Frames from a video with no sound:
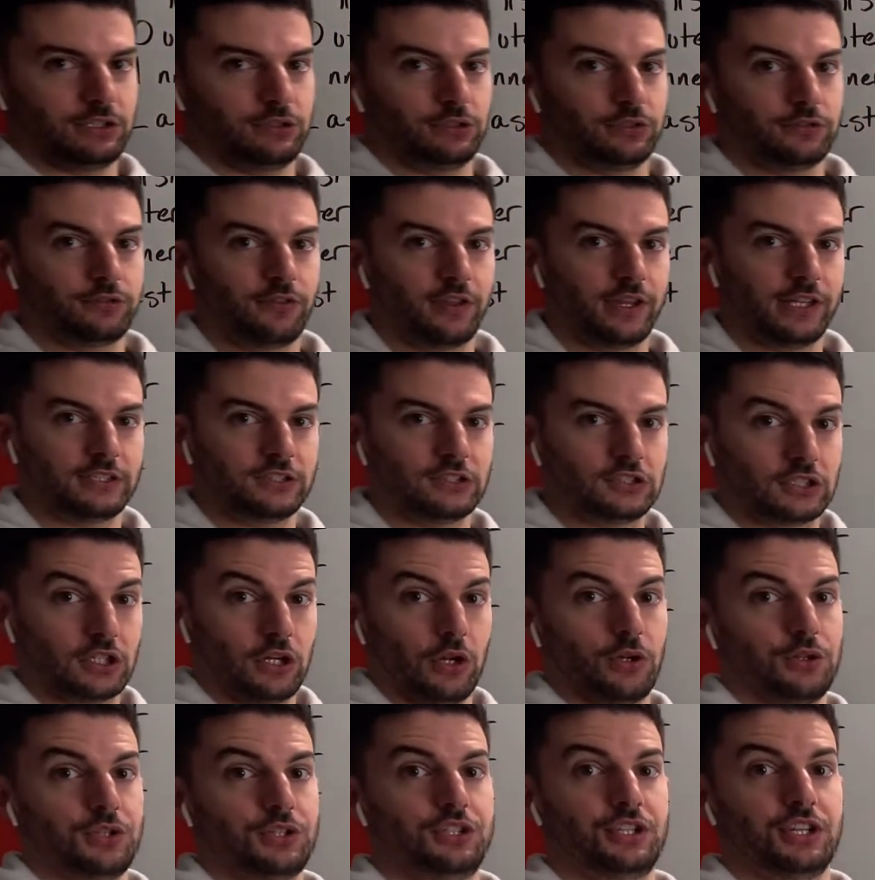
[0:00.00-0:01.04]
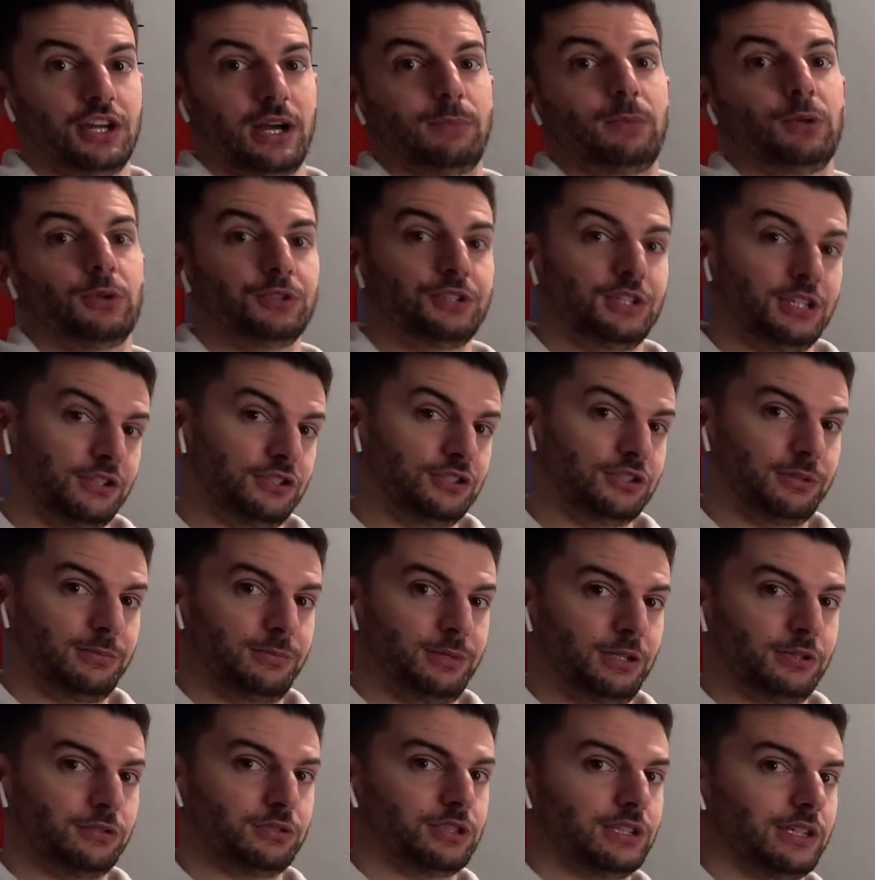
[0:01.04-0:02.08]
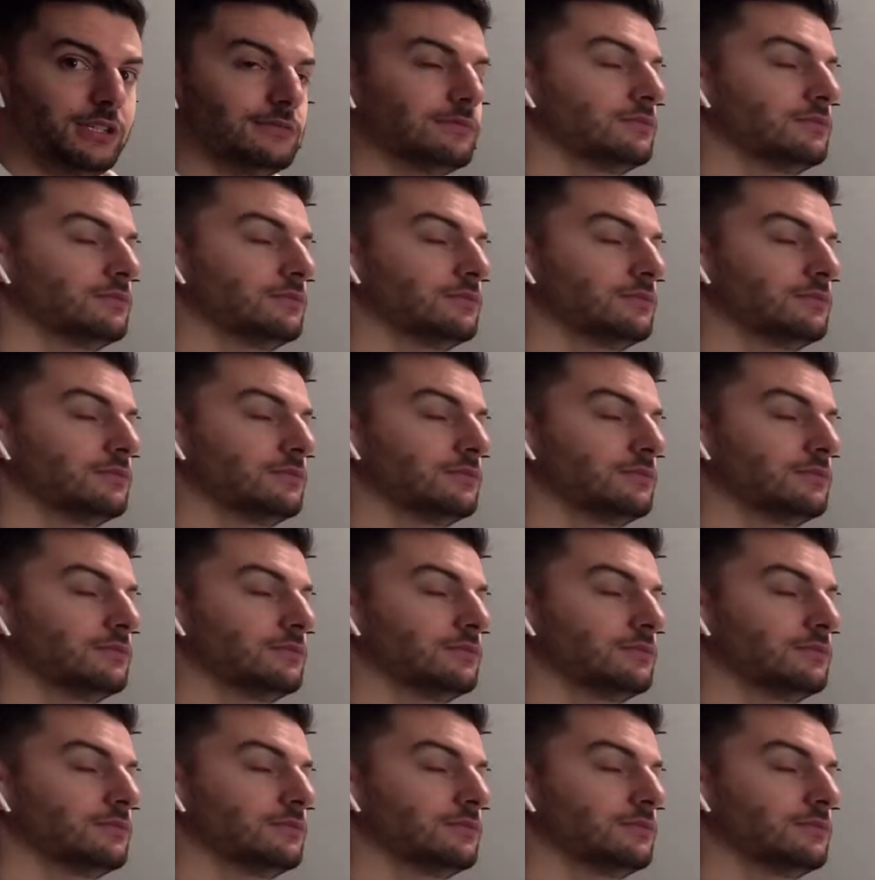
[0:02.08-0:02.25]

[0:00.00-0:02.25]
use for this is called double distribution,